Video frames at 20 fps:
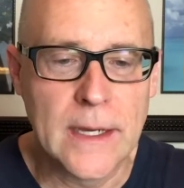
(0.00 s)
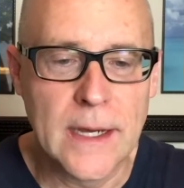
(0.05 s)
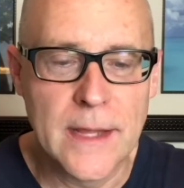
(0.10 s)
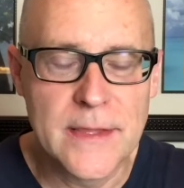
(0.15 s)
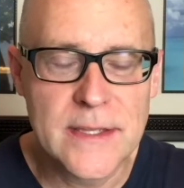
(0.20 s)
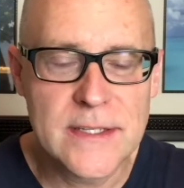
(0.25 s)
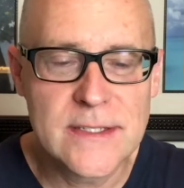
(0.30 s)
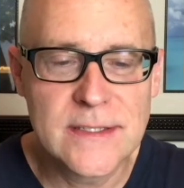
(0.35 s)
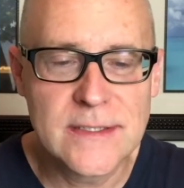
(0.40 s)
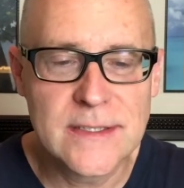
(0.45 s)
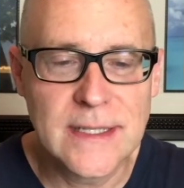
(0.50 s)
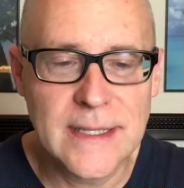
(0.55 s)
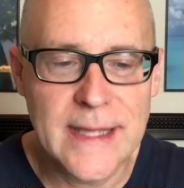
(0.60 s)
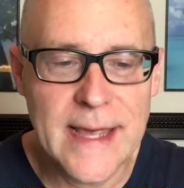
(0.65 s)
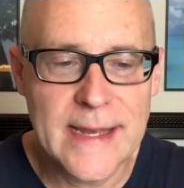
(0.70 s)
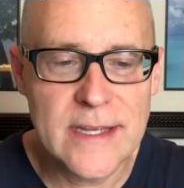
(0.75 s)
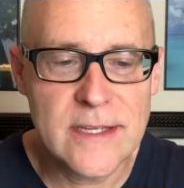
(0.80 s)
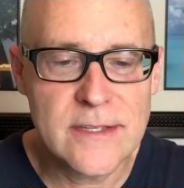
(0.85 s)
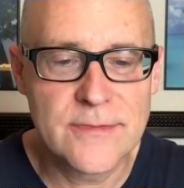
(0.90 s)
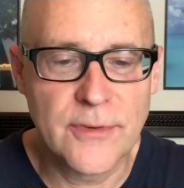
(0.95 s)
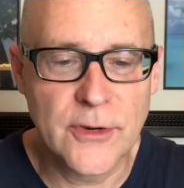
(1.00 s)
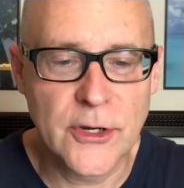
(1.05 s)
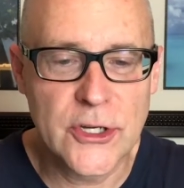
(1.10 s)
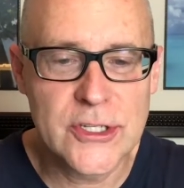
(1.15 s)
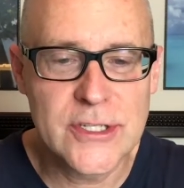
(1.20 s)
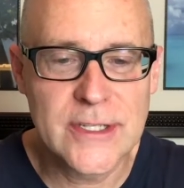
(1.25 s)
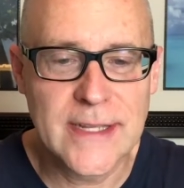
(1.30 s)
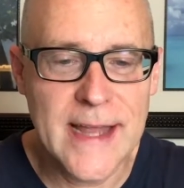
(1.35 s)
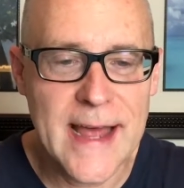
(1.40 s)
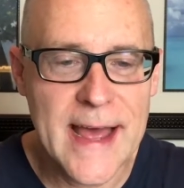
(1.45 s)
This is the latest
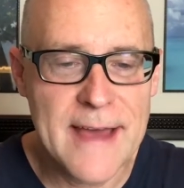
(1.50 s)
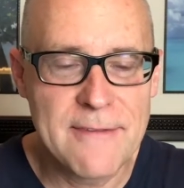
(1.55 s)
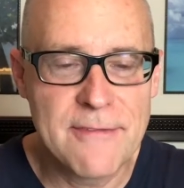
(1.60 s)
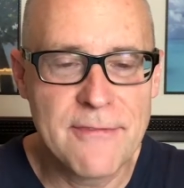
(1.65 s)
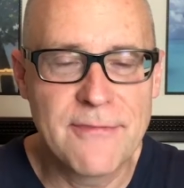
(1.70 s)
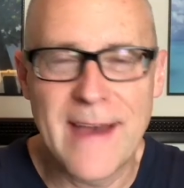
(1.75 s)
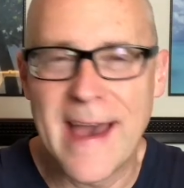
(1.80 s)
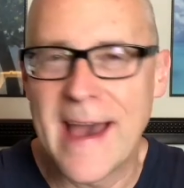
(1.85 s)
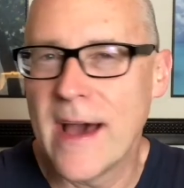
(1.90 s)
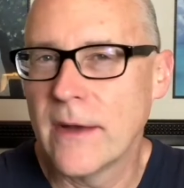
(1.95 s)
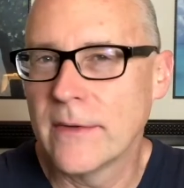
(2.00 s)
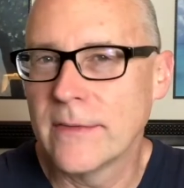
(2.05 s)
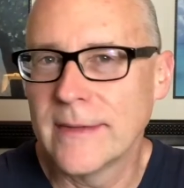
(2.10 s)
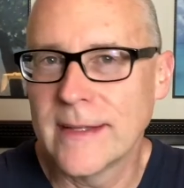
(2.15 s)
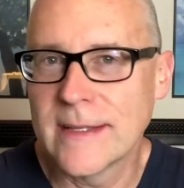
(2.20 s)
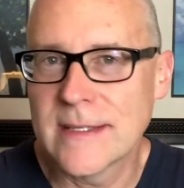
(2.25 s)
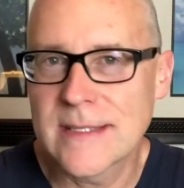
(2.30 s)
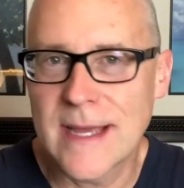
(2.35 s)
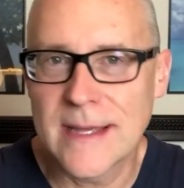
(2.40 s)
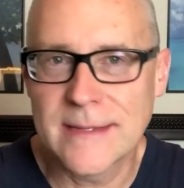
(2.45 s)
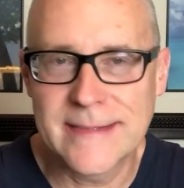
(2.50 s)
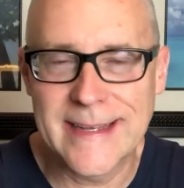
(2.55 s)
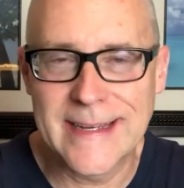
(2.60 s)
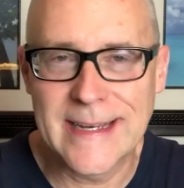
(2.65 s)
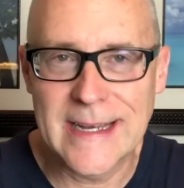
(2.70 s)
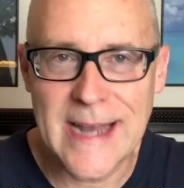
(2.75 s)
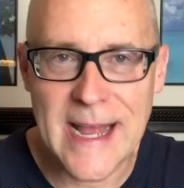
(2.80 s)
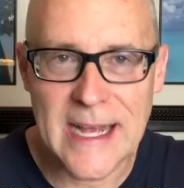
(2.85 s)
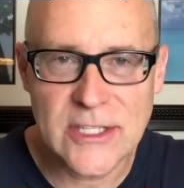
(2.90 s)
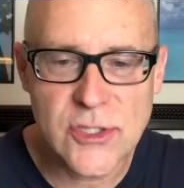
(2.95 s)
version that I have found is
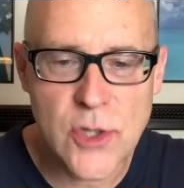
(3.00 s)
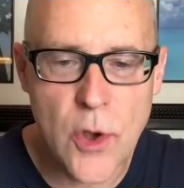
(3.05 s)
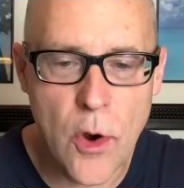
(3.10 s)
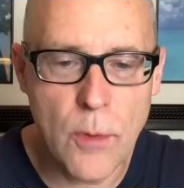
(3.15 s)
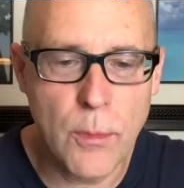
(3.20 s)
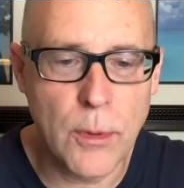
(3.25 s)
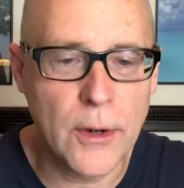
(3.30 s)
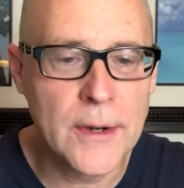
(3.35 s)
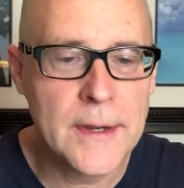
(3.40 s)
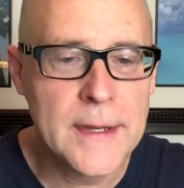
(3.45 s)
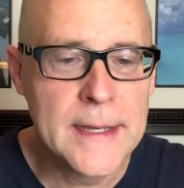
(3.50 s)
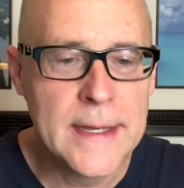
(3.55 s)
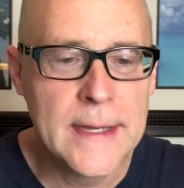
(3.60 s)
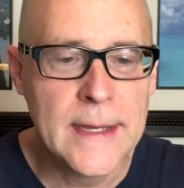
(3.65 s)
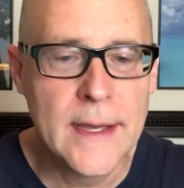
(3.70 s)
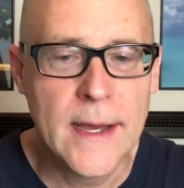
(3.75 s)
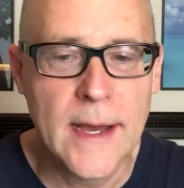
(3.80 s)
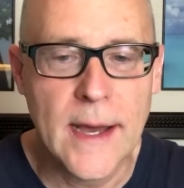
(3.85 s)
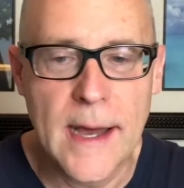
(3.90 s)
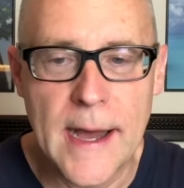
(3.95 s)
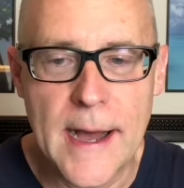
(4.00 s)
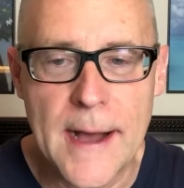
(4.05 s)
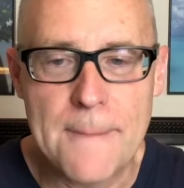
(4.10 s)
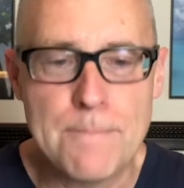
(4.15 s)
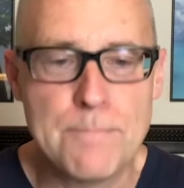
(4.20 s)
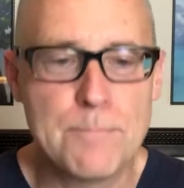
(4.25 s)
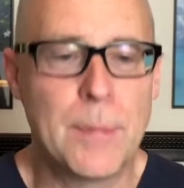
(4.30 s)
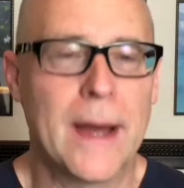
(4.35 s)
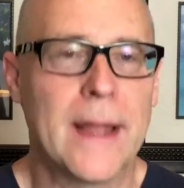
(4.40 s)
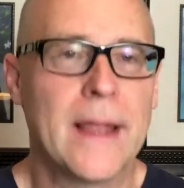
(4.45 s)
dated October.
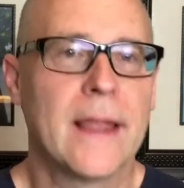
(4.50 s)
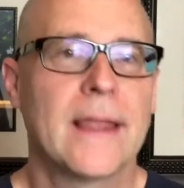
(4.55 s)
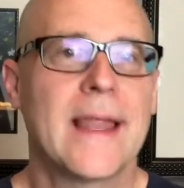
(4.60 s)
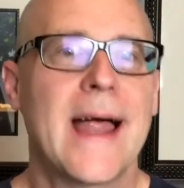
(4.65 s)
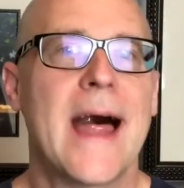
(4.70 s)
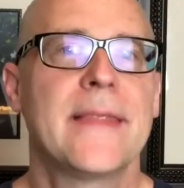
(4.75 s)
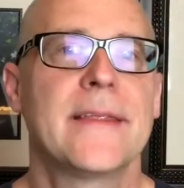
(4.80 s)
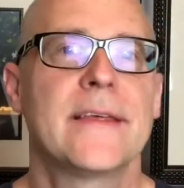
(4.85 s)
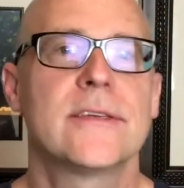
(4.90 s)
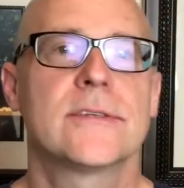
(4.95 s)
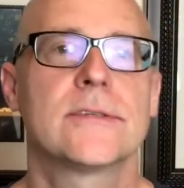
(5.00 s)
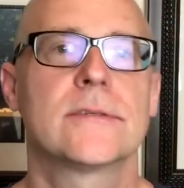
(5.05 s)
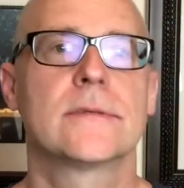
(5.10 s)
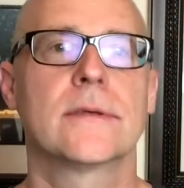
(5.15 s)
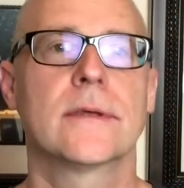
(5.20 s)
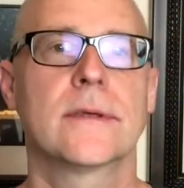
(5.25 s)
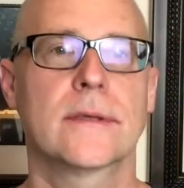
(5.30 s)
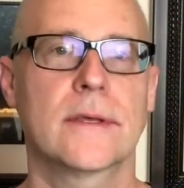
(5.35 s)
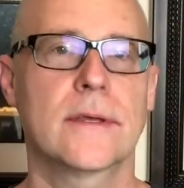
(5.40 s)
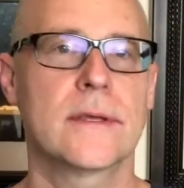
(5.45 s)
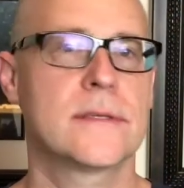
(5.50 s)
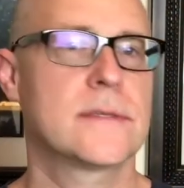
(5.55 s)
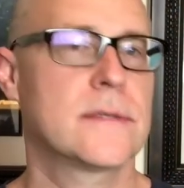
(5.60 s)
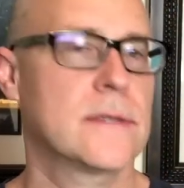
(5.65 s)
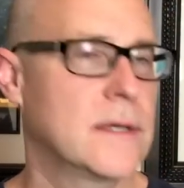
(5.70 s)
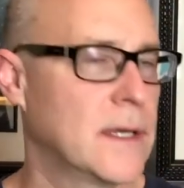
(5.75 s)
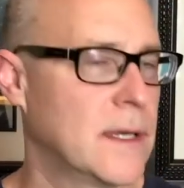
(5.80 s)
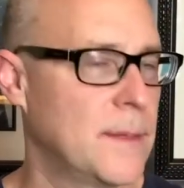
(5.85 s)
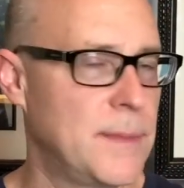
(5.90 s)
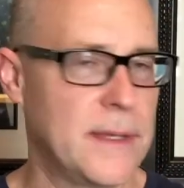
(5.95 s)
But a lot of this is
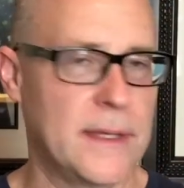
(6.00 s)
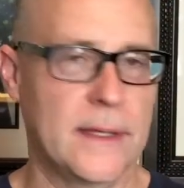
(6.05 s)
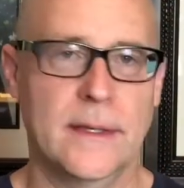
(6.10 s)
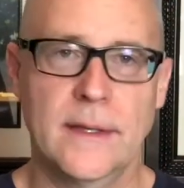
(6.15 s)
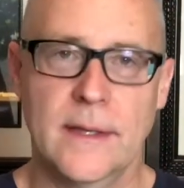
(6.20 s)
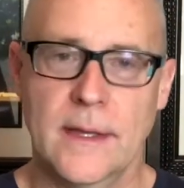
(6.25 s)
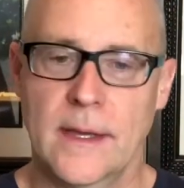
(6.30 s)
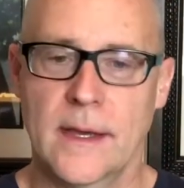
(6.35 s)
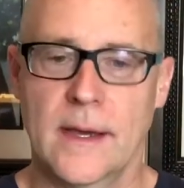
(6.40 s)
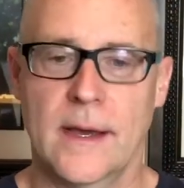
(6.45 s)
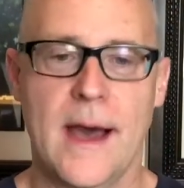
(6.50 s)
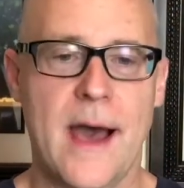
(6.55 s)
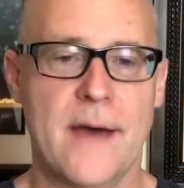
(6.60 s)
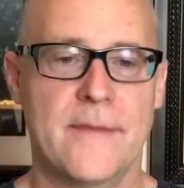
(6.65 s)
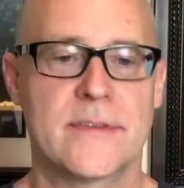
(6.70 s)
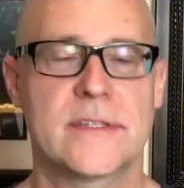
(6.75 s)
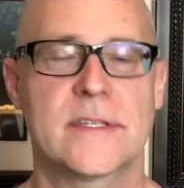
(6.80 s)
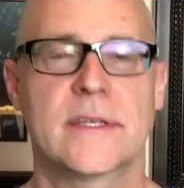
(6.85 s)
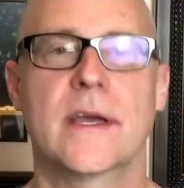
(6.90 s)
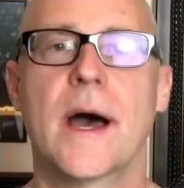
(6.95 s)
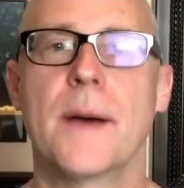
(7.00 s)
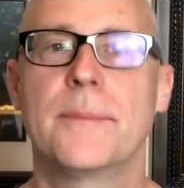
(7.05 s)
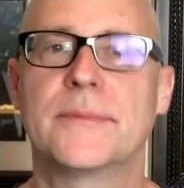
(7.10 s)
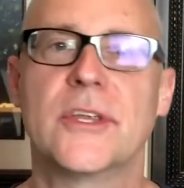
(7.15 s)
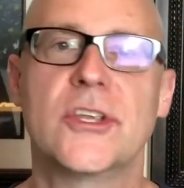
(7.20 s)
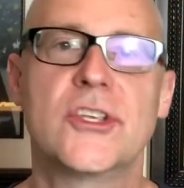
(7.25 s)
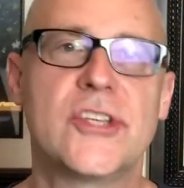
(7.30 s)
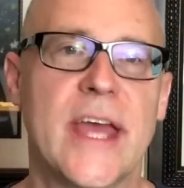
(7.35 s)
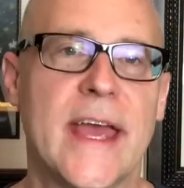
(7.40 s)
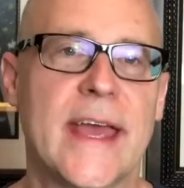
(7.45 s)
going to be obviously up to
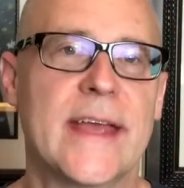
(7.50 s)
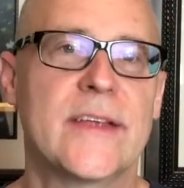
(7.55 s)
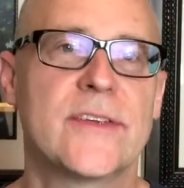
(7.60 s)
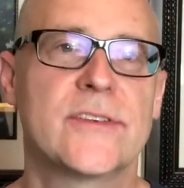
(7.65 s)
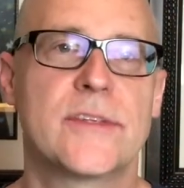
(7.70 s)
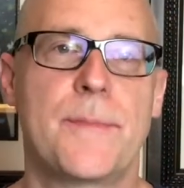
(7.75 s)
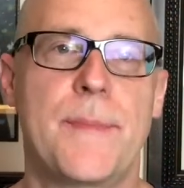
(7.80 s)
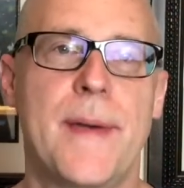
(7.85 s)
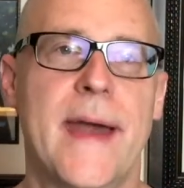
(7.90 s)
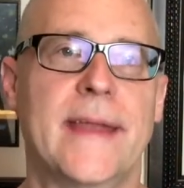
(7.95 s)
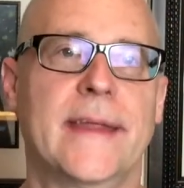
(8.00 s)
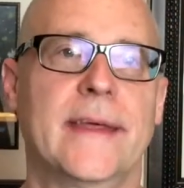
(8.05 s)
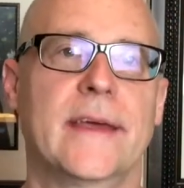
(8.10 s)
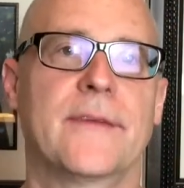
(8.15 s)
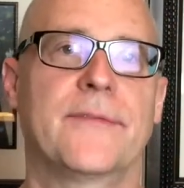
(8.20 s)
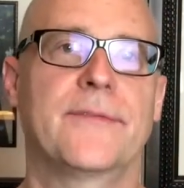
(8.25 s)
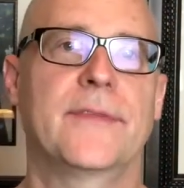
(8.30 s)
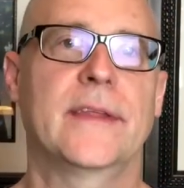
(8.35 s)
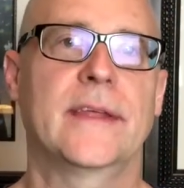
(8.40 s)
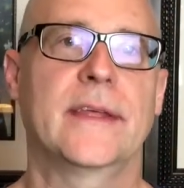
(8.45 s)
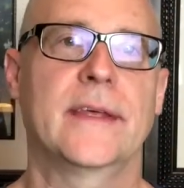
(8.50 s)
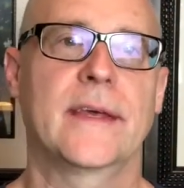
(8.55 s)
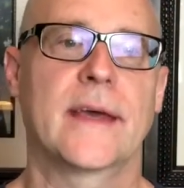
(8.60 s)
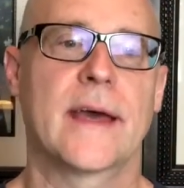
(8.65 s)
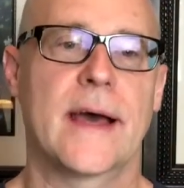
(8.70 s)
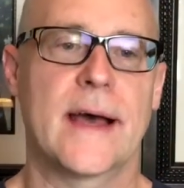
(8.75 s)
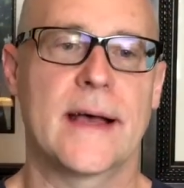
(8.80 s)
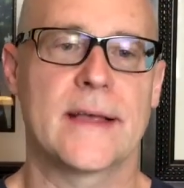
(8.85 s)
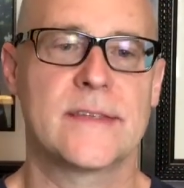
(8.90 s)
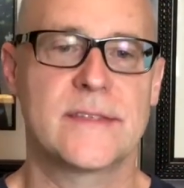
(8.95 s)
change depending if the
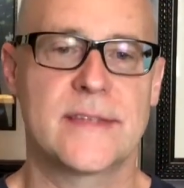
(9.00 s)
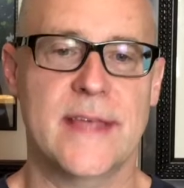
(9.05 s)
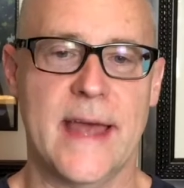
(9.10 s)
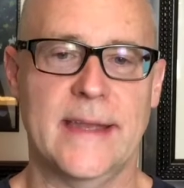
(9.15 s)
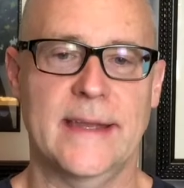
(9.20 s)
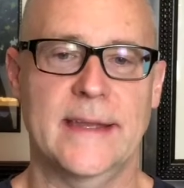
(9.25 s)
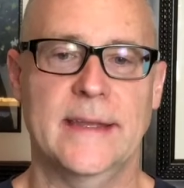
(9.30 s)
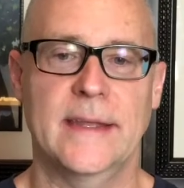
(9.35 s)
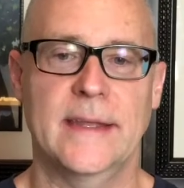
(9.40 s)
Senate